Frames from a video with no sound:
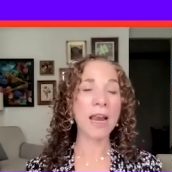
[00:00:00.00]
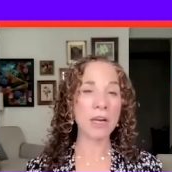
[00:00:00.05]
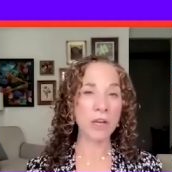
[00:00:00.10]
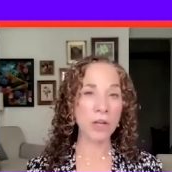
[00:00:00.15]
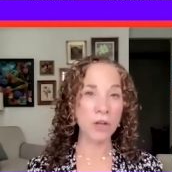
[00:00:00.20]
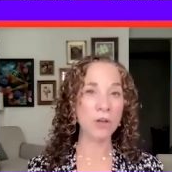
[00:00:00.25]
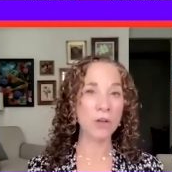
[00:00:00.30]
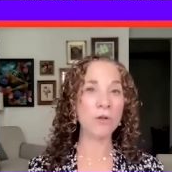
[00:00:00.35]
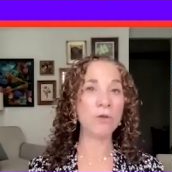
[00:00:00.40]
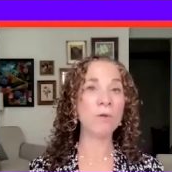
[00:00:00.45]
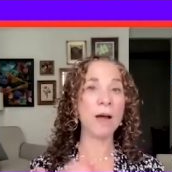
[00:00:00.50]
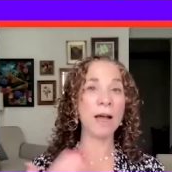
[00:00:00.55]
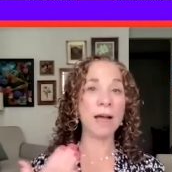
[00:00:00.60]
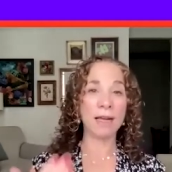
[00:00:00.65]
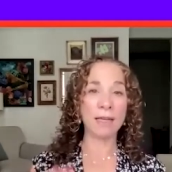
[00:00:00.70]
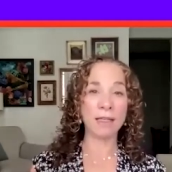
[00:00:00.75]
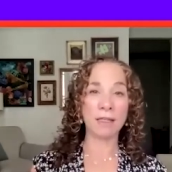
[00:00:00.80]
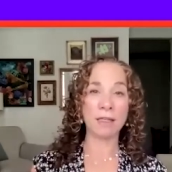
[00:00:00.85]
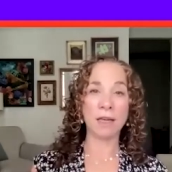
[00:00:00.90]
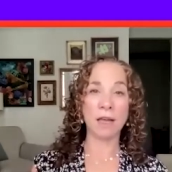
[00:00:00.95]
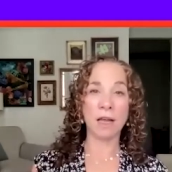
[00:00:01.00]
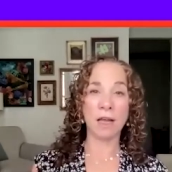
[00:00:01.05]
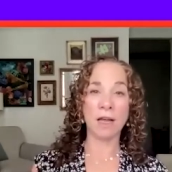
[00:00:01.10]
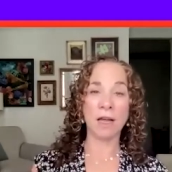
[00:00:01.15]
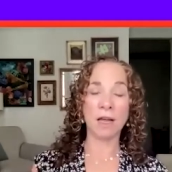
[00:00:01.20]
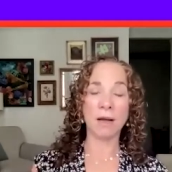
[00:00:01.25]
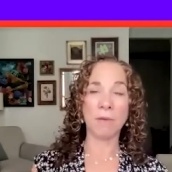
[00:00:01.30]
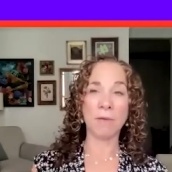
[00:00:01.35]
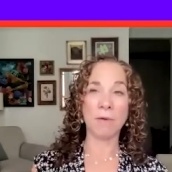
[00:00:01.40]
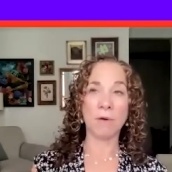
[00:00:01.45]
And you as,
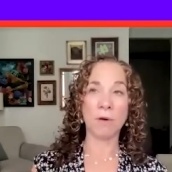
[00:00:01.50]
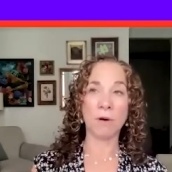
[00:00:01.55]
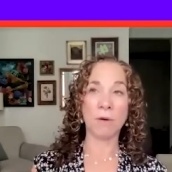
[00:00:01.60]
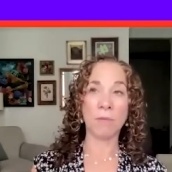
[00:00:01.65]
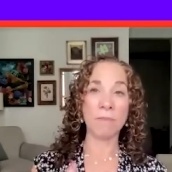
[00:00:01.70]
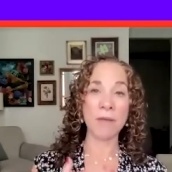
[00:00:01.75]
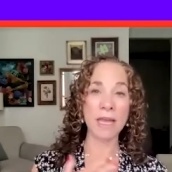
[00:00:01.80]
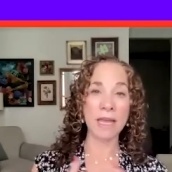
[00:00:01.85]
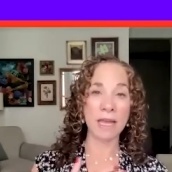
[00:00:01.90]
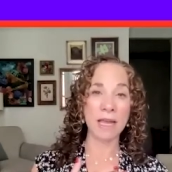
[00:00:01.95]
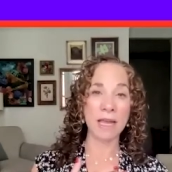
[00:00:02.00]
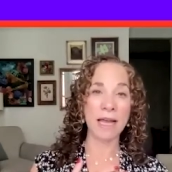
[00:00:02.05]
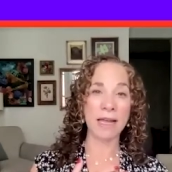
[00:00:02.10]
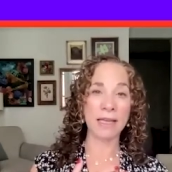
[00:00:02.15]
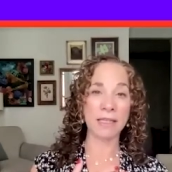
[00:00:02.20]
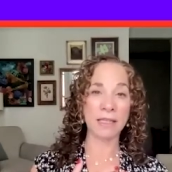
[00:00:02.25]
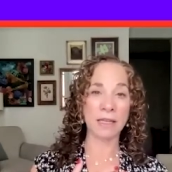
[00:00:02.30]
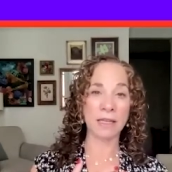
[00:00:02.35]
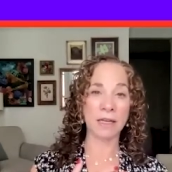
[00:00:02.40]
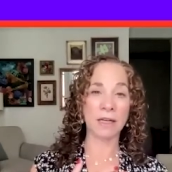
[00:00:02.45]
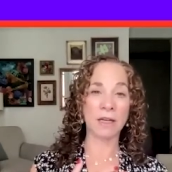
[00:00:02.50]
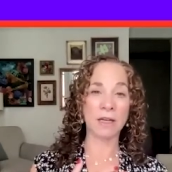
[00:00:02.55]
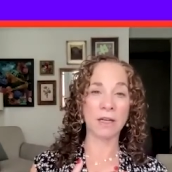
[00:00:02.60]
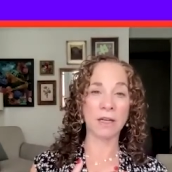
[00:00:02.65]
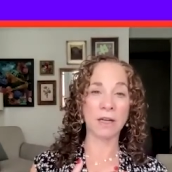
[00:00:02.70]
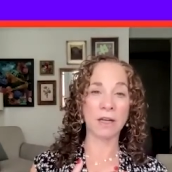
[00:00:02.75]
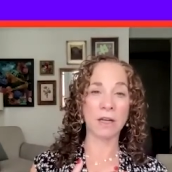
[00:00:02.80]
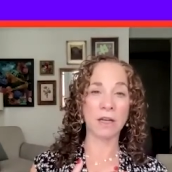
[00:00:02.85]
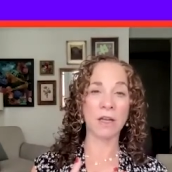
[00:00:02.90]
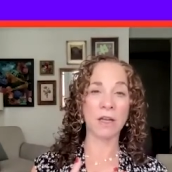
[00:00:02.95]
a, or me as
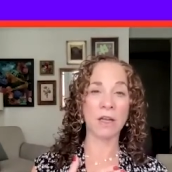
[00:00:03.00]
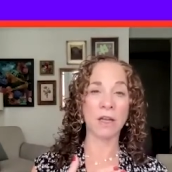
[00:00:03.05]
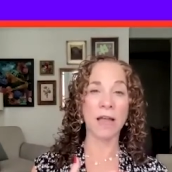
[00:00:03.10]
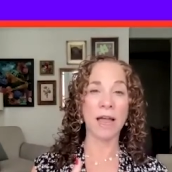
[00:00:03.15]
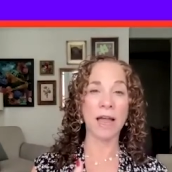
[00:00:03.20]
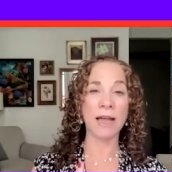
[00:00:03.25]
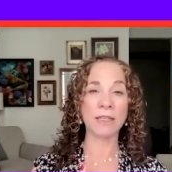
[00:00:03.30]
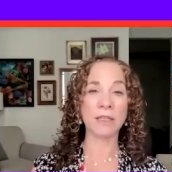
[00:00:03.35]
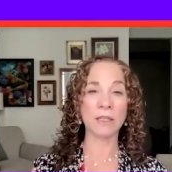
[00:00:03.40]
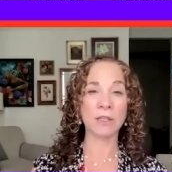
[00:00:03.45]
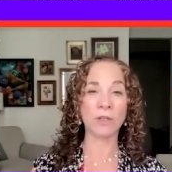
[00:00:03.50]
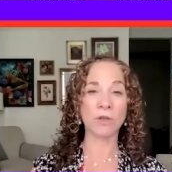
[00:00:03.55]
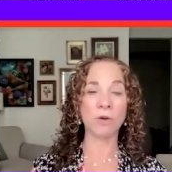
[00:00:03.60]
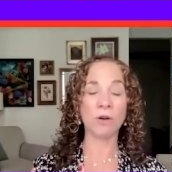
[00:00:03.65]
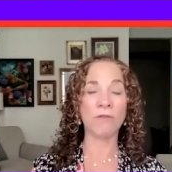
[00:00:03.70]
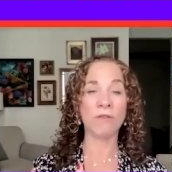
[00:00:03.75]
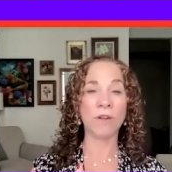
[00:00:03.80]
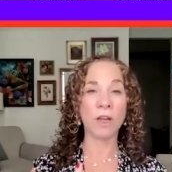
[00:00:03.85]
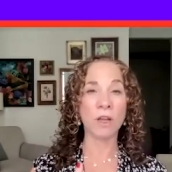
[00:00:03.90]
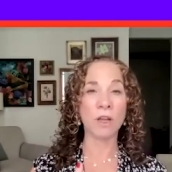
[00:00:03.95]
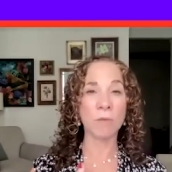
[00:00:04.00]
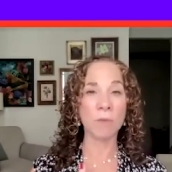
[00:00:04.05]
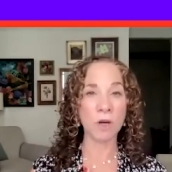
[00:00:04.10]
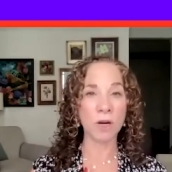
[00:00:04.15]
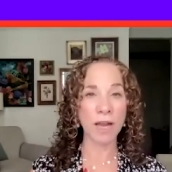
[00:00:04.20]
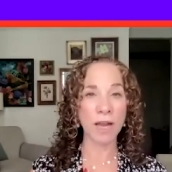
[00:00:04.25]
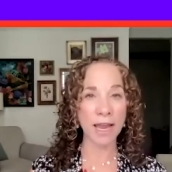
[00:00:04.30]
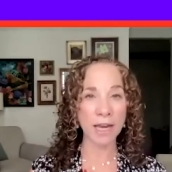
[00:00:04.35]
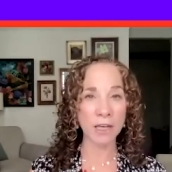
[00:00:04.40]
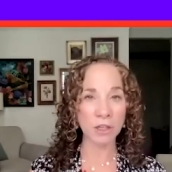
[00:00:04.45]
a, as sort of a
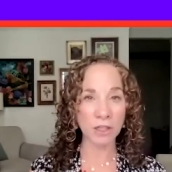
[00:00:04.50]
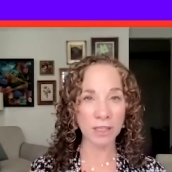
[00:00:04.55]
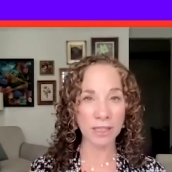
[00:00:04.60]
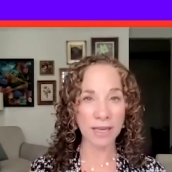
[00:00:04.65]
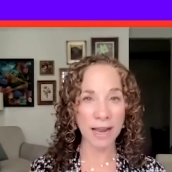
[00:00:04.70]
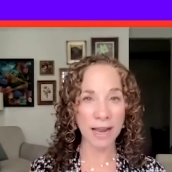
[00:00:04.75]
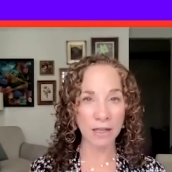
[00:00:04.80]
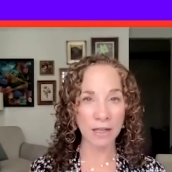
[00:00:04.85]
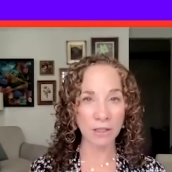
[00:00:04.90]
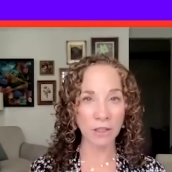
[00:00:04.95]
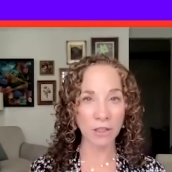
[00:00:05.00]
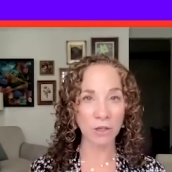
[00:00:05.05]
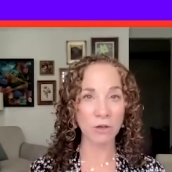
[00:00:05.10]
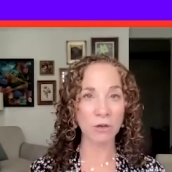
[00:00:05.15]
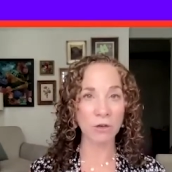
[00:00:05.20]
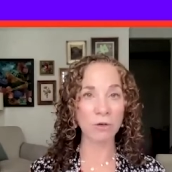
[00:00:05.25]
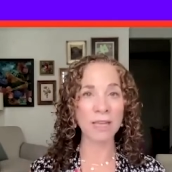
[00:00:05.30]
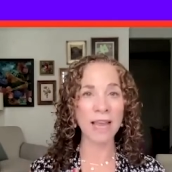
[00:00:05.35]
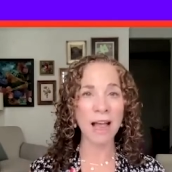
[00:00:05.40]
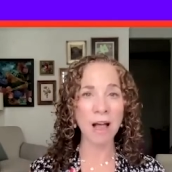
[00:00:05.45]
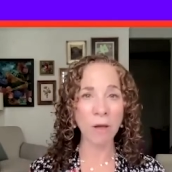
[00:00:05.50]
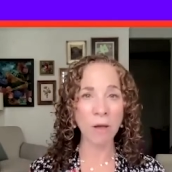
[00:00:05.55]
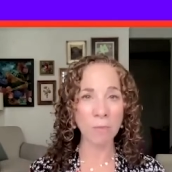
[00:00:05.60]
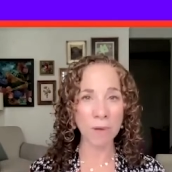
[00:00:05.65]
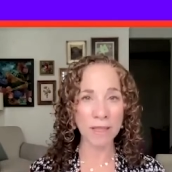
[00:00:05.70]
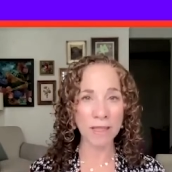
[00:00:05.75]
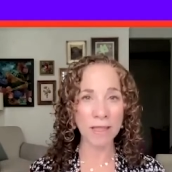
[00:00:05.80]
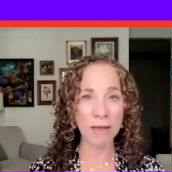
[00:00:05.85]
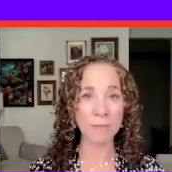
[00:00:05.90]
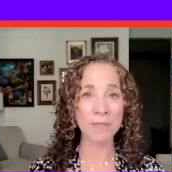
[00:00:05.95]
communications counselor who's
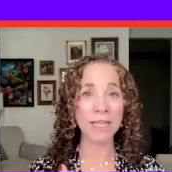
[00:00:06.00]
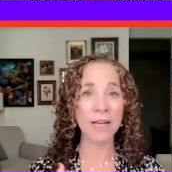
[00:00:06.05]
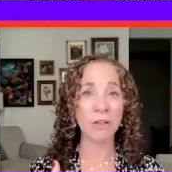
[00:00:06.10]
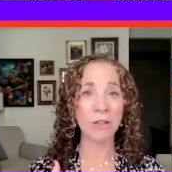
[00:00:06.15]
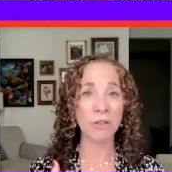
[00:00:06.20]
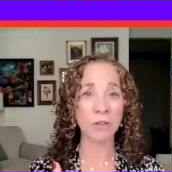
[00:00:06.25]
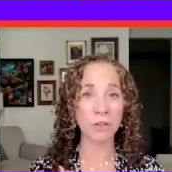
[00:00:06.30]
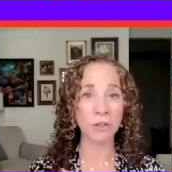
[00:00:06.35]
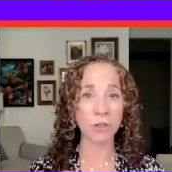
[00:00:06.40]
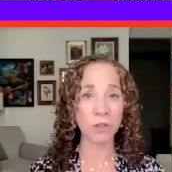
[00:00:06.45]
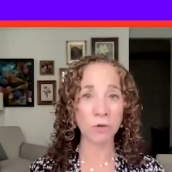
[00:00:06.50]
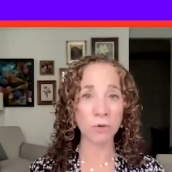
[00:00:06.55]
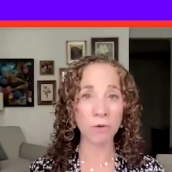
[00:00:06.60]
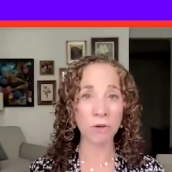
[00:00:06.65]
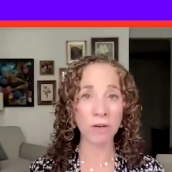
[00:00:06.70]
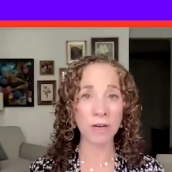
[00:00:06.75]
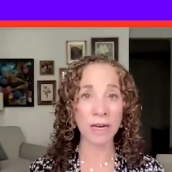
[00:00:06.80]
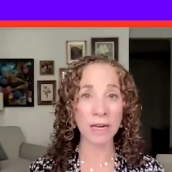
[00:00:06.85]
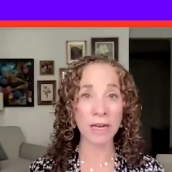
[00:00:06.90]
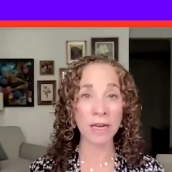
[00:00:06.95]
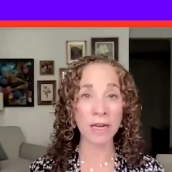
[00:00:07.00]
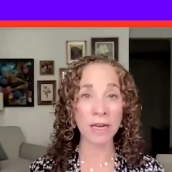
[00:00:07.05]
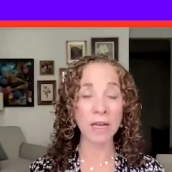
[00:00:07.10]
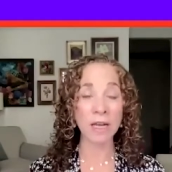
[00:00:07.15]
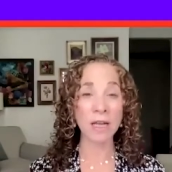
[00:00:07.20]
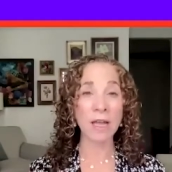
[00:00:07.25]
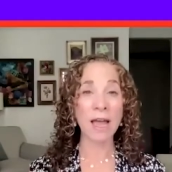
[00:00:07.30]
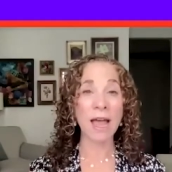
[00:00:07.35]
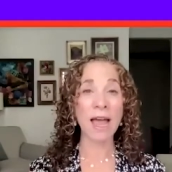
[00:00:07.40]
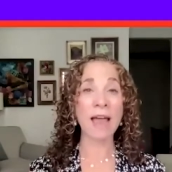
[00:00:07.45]
helping them tell their story
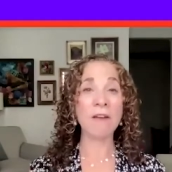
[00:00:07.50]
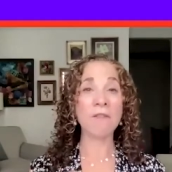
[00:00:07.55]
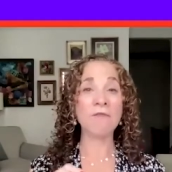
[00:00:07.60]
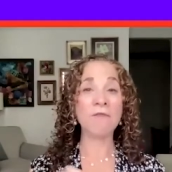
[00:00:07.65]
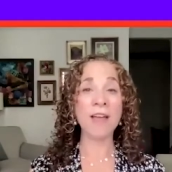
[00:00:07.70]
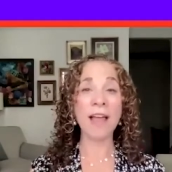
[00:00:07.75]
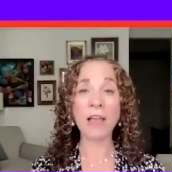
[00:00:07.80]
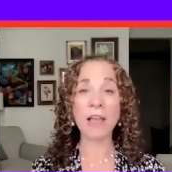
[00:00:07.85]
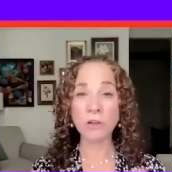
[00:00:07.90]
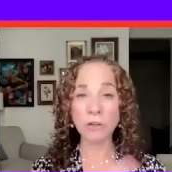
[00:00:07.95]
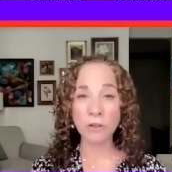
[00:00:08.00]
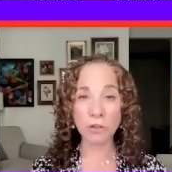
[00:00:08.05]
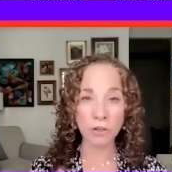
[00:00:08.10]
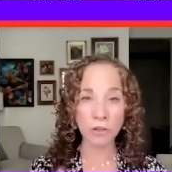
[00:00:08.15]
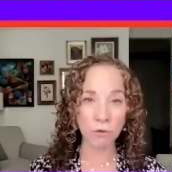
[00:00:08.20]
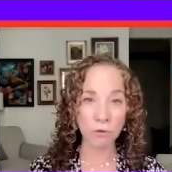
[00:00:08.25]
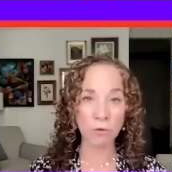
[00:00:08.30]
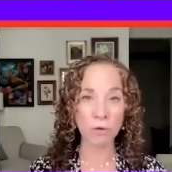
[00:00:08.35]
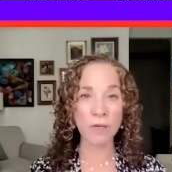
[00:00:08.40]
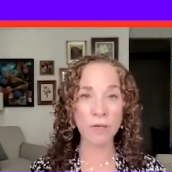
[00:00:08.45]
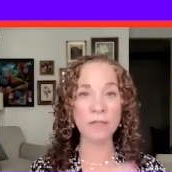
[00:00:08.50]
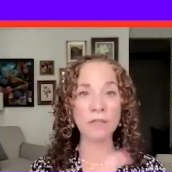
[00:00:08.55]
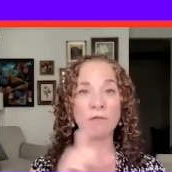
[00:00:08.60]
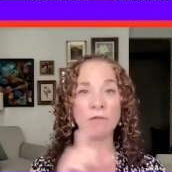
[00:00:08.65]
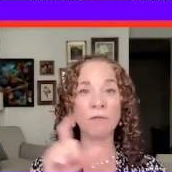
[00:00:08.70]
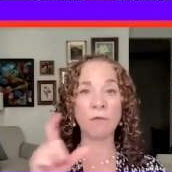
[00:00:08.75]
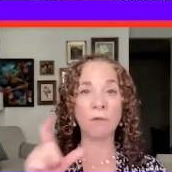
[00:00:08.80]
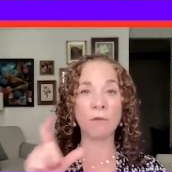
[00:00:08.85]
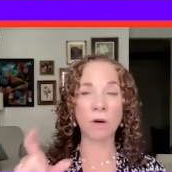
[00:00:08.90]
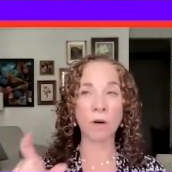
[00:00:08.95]
and founder
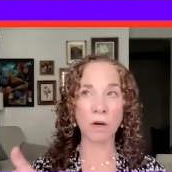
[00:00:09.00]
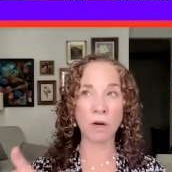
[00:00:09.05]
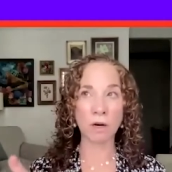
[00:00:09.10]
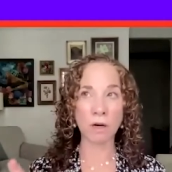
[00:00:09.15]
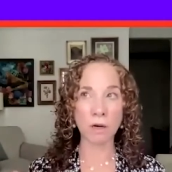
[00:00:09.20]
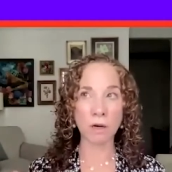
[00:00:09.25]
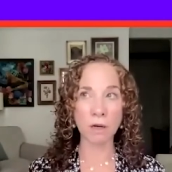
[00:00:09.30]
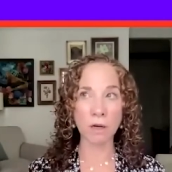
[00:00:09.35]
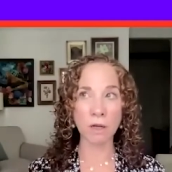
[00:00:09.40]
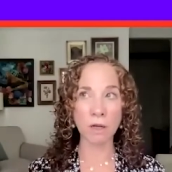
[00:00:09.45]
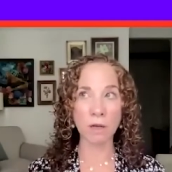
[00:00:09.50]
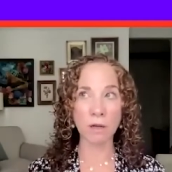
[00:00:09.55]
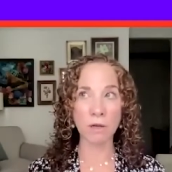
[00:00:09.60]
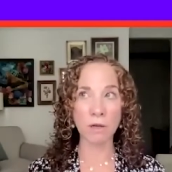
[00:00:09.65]
stories for